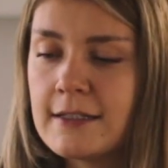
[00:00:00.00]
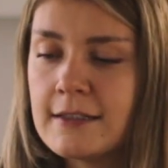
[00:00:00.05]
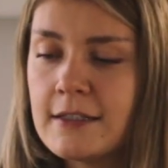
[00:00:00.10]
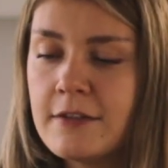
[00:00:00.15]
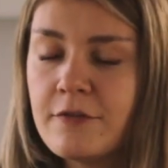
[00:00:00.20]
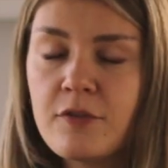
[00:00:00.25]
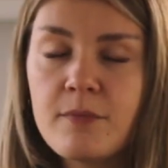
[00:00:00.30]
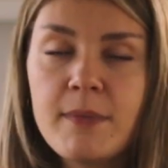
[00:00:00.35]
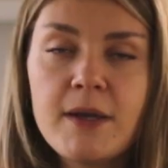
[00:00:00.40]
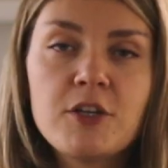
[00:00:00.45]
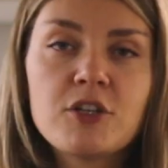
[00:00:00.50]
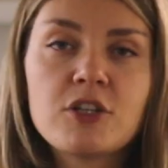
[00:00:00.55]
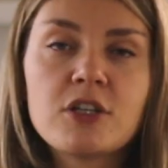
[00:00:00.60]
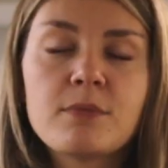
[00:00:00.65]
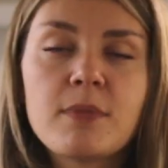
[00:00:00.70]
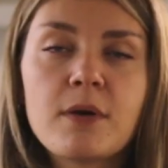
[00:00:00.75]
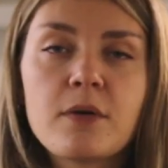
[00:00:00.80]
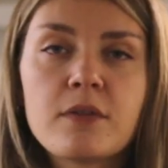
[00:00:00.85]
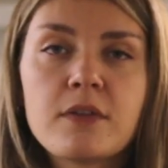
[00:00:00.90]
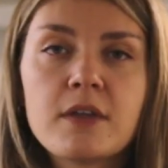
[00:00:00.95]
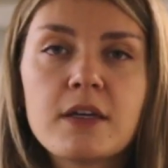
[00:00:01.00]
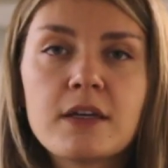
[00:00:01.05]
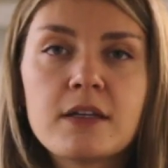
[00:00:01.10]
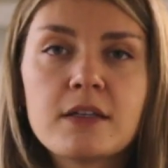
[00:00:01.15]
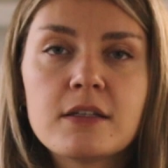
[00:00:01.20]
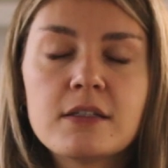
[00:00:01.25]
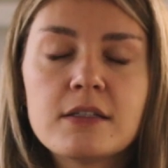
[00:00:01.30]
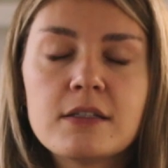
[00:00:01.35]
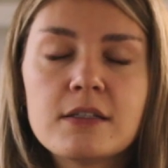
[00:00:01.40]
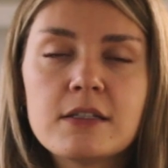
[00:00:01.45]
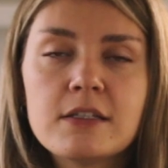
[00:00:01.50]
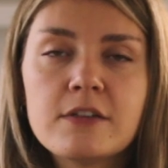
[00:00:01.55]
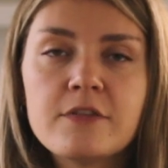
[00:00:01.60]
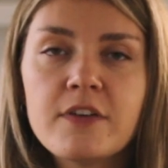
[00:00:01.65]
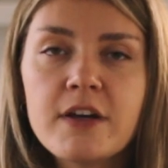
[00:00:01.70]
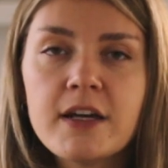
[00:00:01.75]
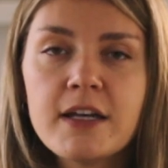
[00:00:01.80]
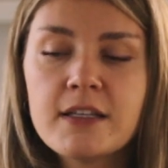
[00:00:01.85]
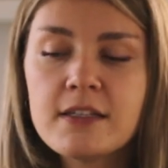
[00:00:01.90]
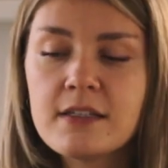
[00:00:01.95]
information about the
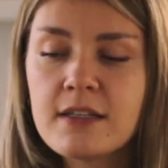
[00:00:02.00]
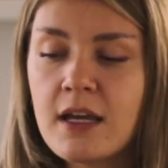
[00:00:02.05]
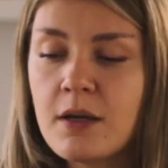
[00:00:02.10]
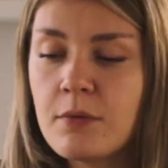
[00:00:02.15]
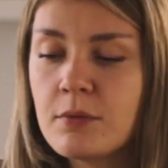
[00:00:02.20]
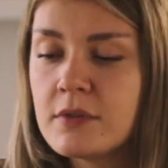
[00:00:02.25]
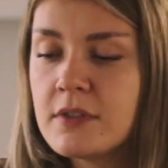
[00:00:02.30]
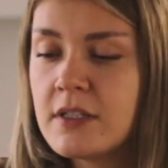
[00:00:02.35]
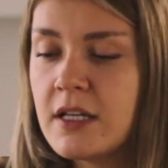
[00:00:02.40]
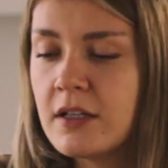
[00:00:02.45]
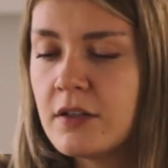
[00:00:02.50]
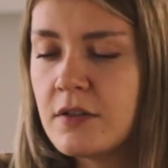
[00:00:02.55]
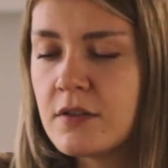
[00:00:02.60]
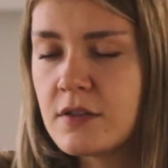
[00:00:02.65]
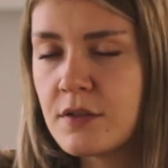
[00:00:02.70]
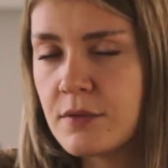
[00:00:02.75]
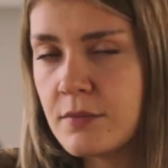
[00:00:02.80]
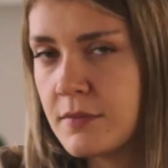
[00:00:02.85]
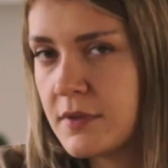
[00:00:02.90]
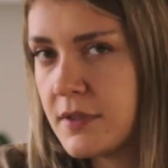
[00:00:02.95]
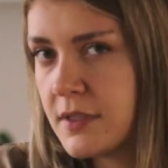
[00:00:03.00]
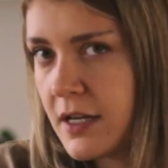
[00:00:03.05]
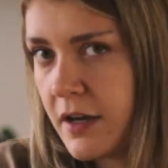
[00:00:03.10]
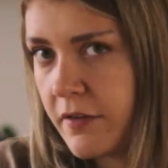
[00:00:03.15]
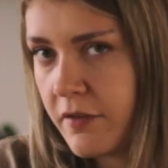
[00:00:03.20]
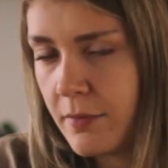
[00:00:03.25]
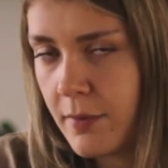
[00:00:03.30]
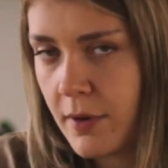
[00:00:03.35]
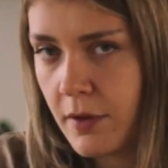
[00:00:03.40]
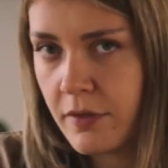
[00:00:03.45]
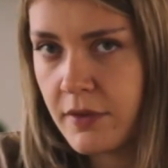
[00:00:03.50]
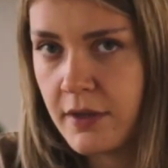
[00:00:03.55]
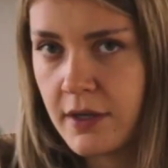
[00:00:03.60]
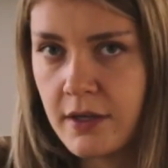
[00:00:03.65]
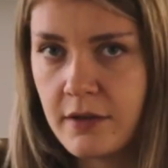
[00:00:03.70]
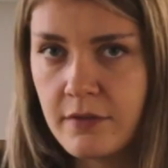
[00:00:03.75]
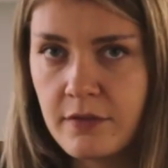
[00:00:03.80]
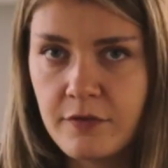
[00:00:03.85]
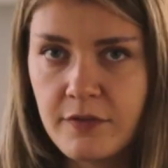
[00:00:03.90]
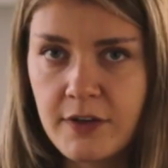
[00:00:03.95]
device. I will tell you some stuff about
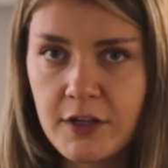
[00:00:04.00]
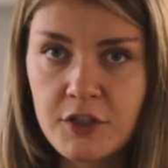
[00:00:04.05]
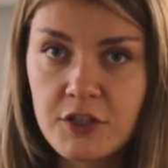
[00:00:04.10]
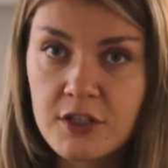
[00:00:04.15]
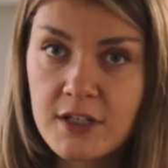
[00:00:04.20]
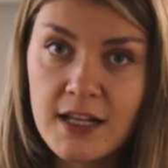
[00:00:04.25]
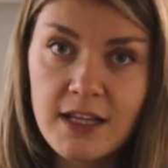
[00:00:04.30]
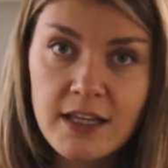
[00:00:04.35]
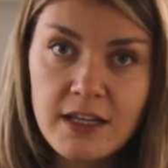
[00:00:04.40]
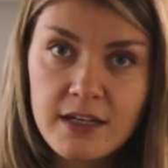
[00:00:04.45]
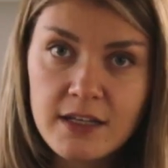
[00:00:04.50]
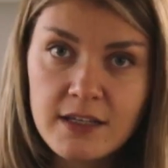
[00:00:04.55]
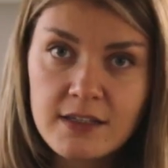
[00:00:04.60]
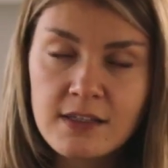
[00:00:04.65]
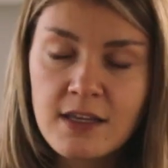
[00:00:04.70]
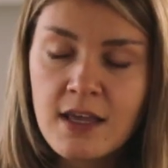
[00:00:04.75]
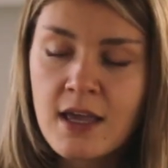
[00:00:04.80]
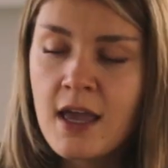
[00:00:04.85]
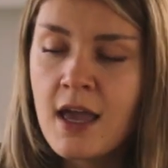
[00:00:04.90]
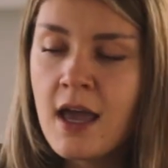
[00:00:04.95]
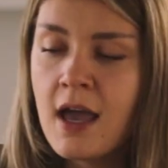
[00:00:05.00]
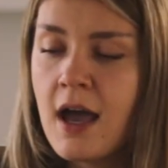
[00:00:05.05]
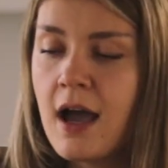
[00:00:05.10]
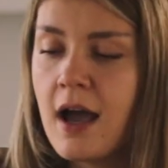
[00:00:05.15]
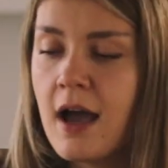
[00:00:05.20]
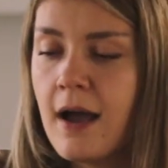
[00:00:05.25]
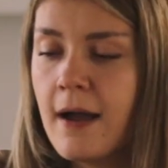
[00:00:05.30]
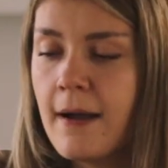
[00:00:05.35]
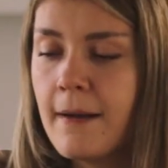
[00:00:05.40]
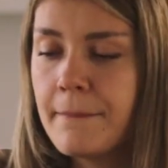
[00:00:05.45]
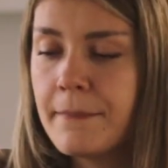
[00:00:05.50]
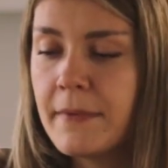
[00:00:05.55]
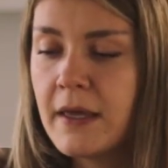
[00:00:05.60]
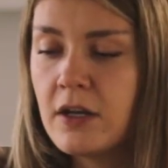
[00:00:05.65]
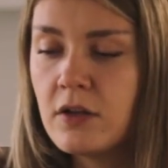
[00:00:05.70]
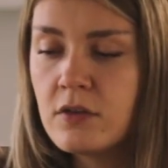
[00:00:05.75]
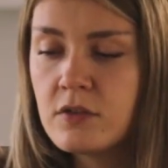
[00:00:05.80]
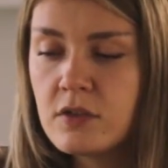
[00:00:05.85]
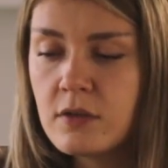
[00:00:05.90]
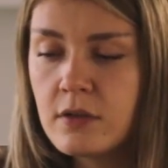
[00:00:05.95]
the functionalities.
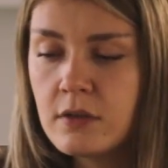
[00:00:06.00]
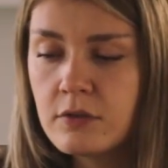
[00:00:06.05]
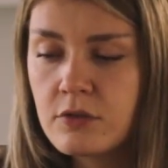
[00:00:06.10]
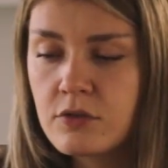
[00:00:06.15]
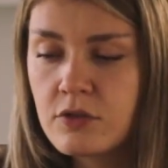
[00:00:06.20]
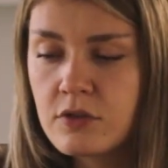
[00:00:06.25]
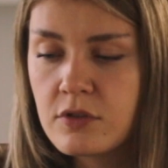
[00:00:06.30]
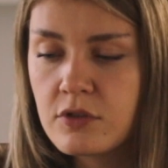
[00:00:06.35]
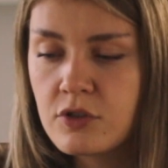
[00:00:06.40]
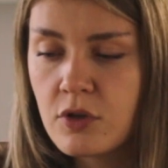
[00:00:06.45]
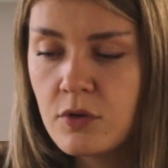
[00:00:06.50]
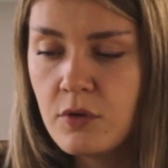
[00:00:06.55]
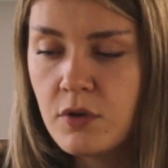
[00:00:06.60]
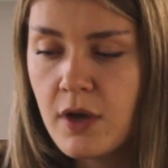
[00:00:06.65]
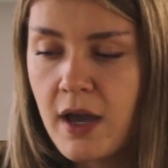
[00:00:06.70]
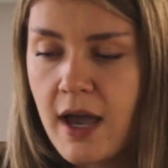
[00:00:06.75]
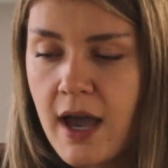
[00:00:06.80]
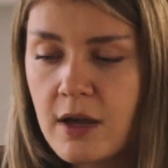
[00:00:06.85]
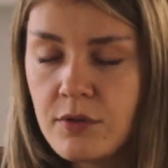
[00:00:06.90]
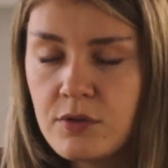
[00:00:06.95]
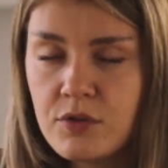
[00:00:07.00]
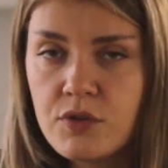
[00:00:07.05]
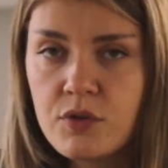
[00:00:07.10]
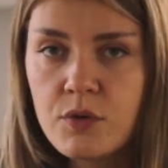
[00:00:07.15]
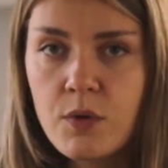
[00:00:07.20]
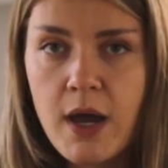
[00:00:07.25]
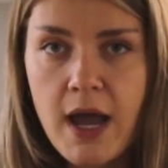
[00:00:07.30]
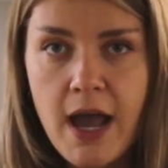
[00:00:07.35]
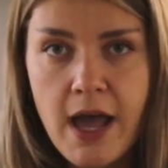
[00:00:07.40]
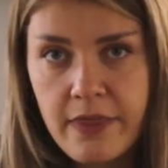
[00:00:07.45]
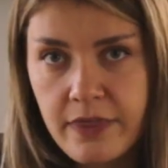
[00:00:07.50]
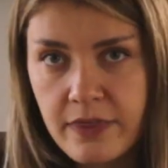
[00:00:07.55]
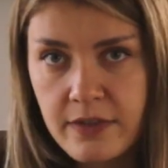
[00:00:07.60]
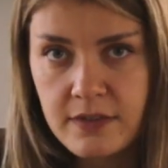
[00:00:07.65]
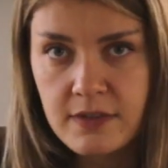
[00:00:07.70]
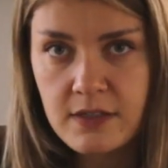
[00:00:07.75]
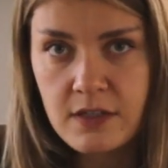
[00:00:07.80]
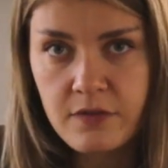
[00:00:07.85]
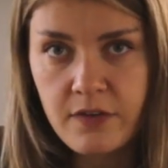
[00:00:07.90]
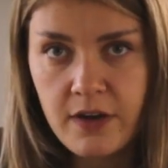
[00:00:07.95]
And also I'll show you how to add
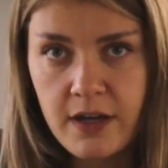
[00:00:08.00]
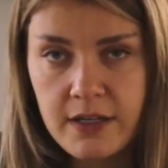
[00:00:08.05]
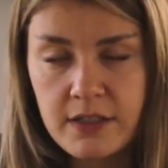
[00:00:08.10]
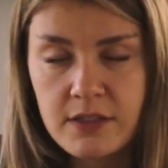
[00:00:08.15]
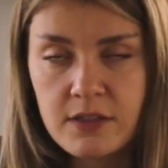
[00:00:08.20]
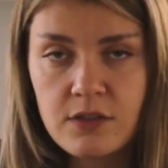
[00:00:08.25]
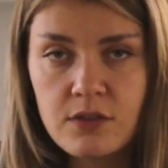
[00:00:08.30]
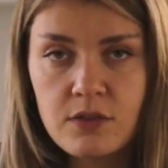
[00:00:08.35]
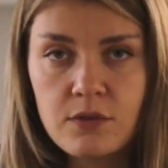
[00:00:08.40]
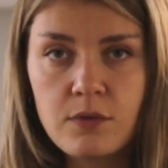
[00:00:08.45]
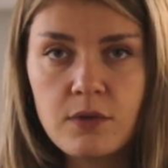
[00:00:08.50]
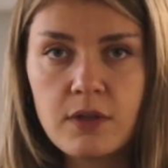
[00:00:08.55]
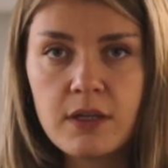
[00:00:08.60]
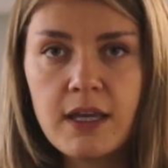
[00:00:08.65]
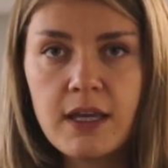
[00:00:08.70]
this device to the